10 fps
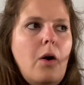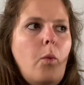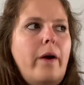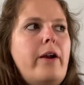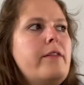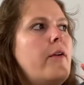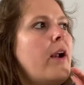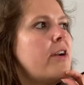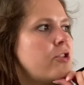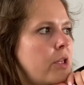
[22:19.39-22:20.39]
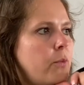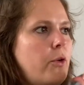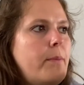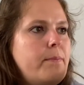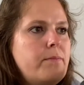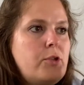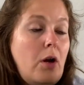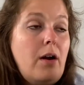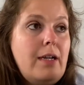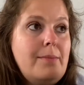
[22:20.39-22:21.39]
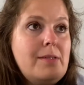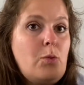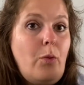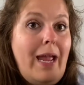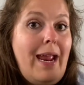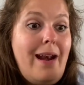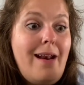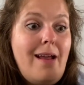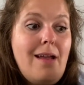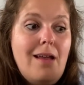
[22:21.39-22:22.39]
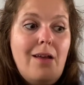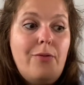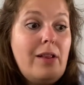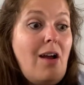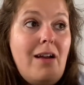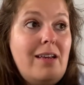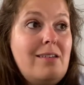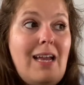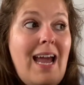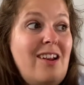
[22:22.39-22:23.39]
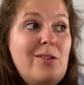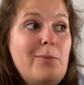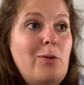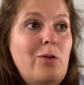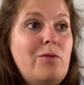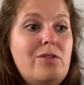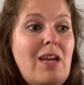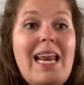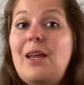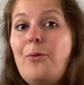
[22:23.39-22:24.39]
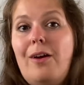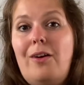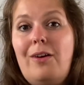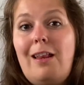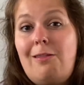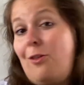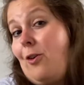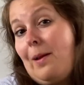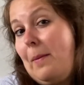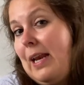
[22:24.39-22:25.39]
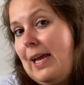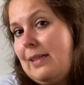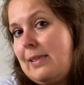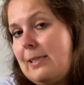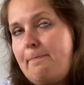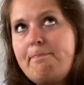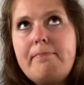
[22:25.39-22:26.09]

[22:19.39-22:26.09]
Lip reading: where there actually were times when the line hadn't moved anywhere in 30 minutes,